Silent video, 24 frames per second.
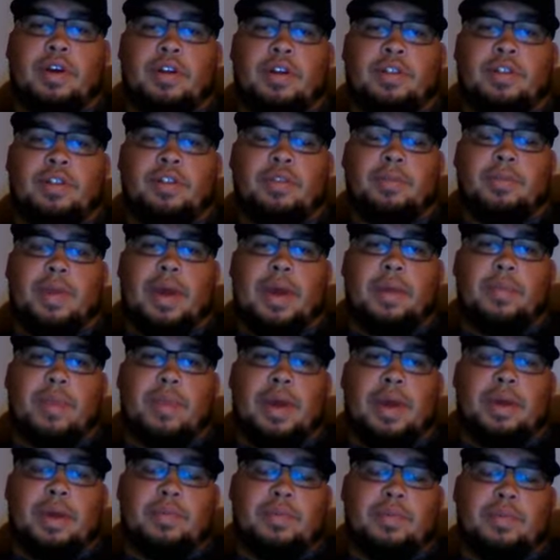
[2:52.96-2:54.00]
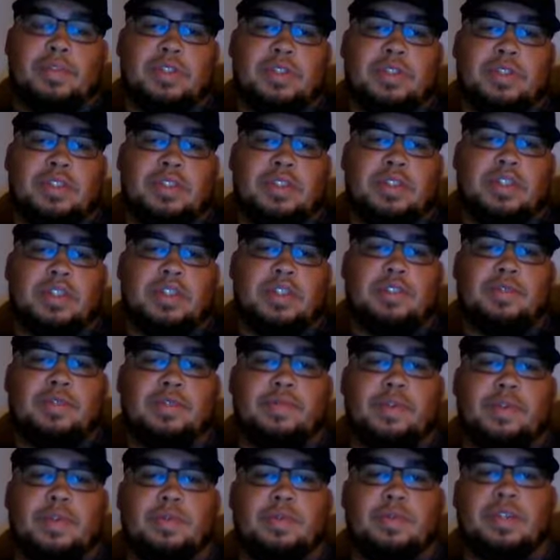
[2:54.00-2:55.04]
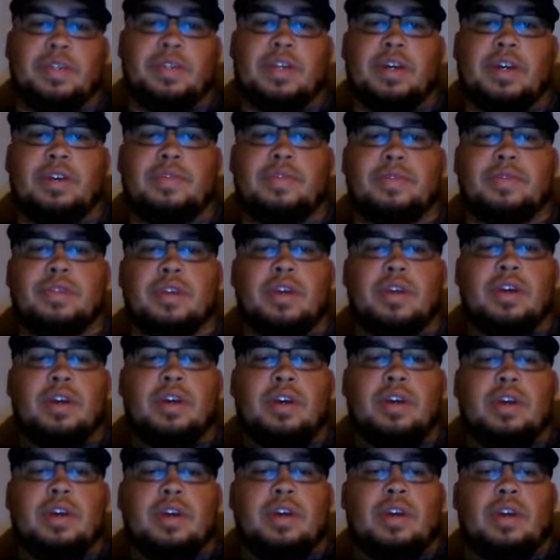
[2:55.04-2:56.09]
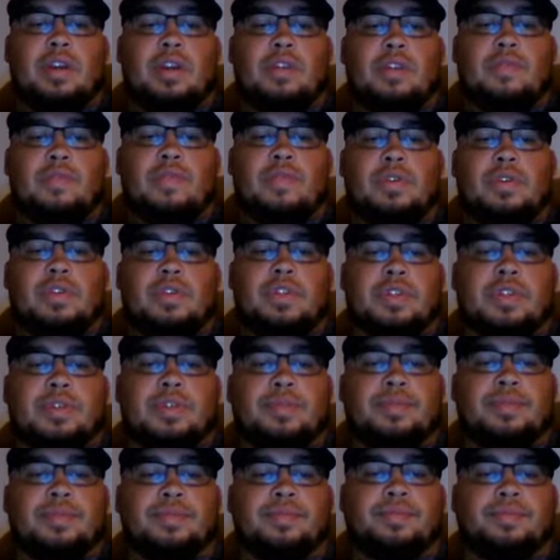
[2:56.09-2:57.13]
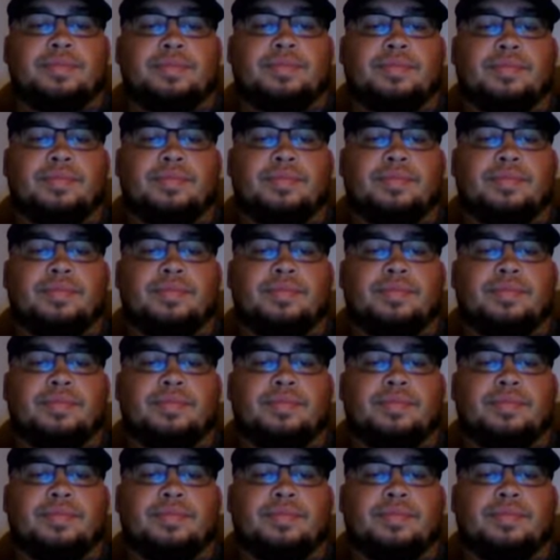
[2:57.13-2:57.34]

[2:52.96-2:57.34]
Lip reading: learn to make better decisions for themselves in the future.